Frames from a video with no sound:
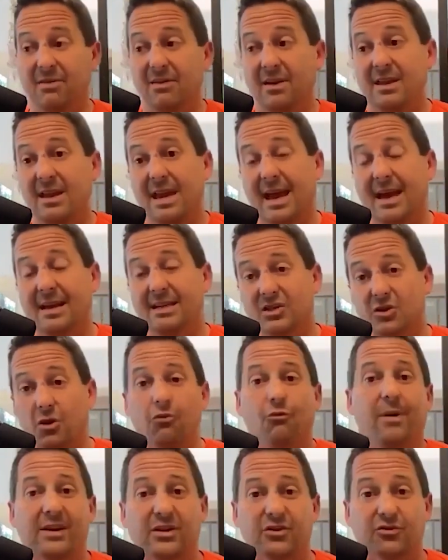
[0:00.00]
And then he has his
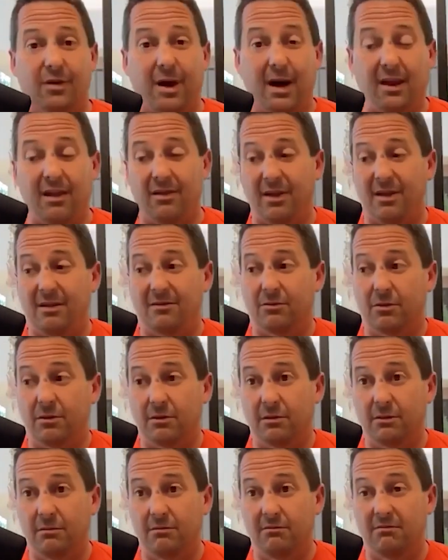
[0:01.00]
own restaurant. And then
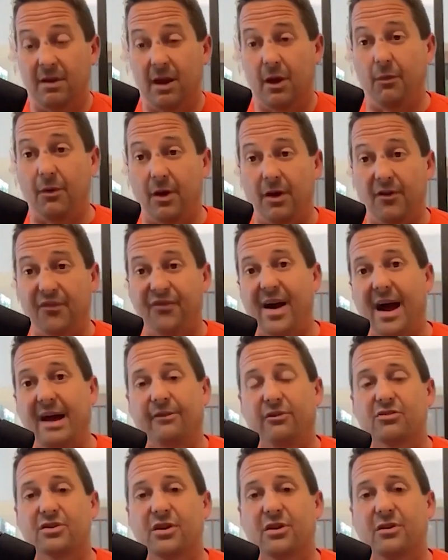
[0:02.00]
here we are
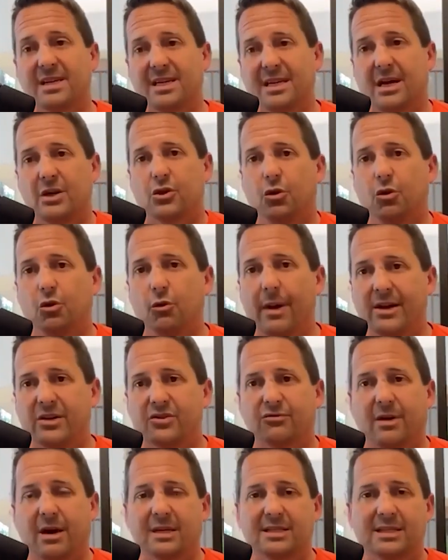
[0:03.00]
5 years later. He's got 2
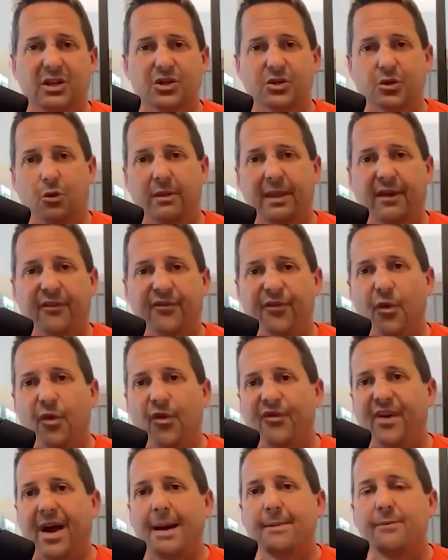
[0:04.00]
restaurants, each doing like
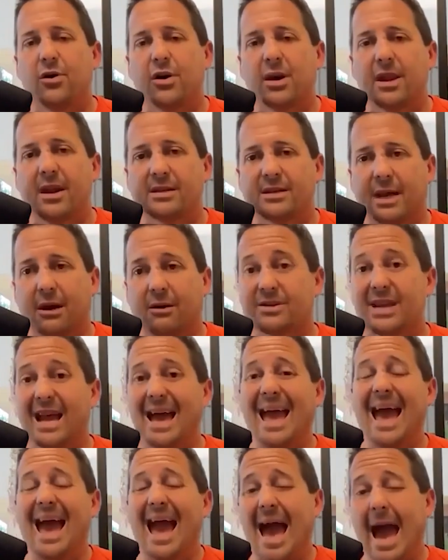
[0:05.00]
4 or 5 million in sales,
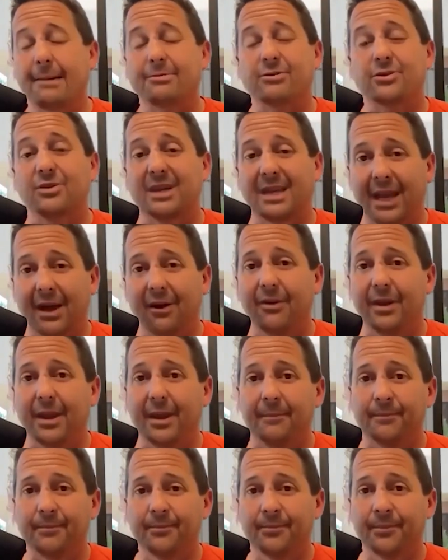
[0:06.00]
absolutely
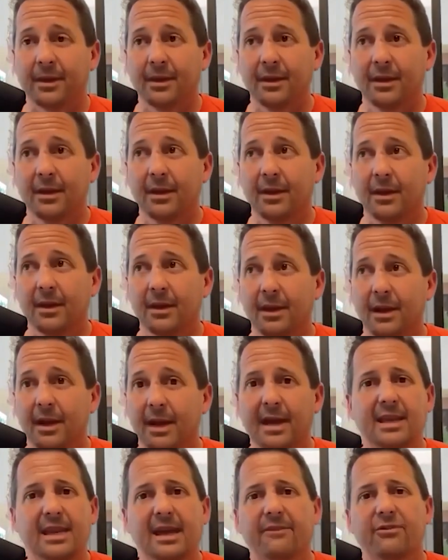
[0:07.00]
killing it.
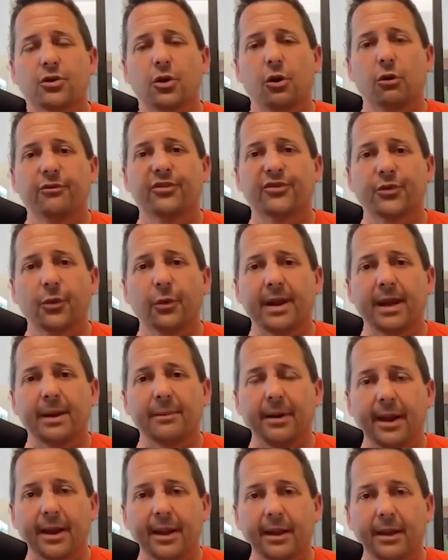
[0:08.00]
He had never told the story to
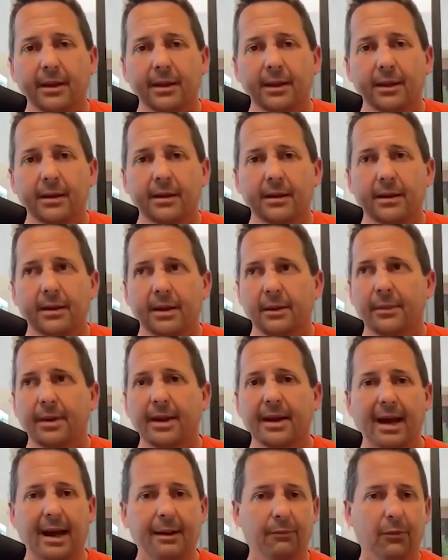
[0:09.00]
anybody. And I'm
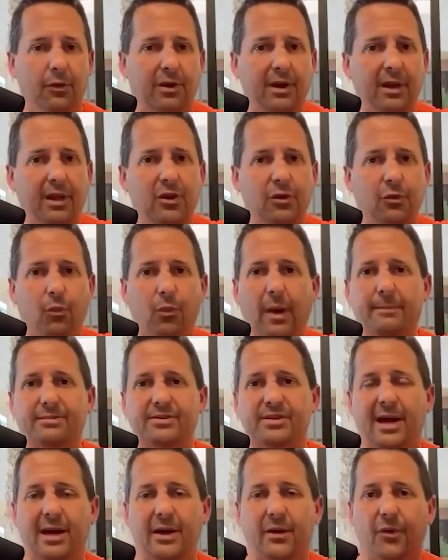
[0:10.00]
like, I'm looking at your
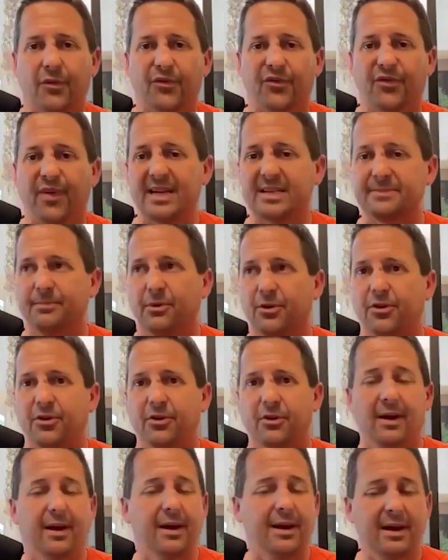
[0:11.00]
website, your
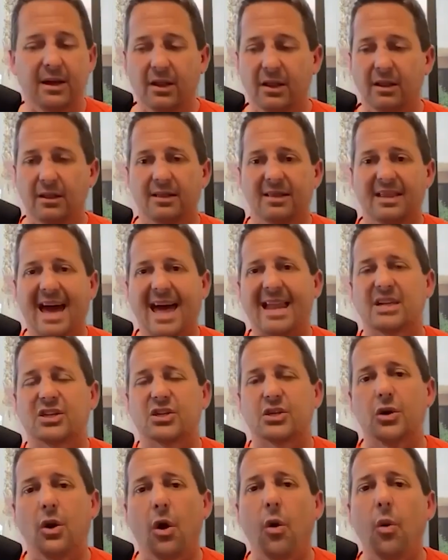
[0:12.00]
Facebook. That
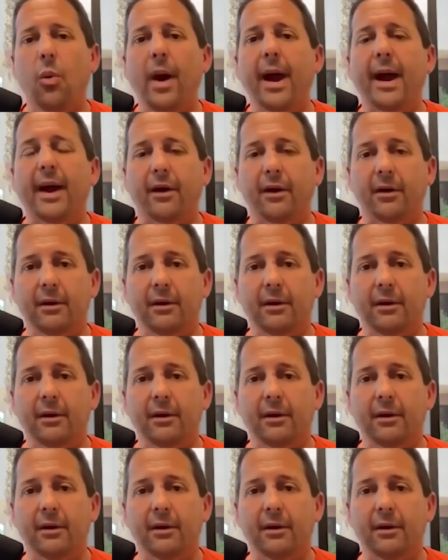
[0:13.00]
is nowhere.